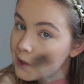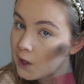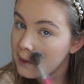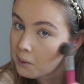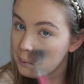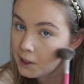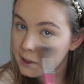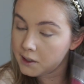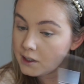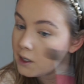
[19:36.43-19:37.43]
and then
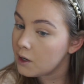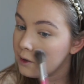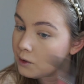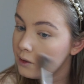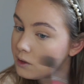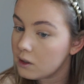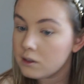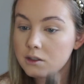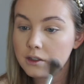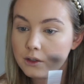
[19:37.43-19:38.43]
blend it down
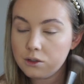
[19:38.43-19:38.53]
onto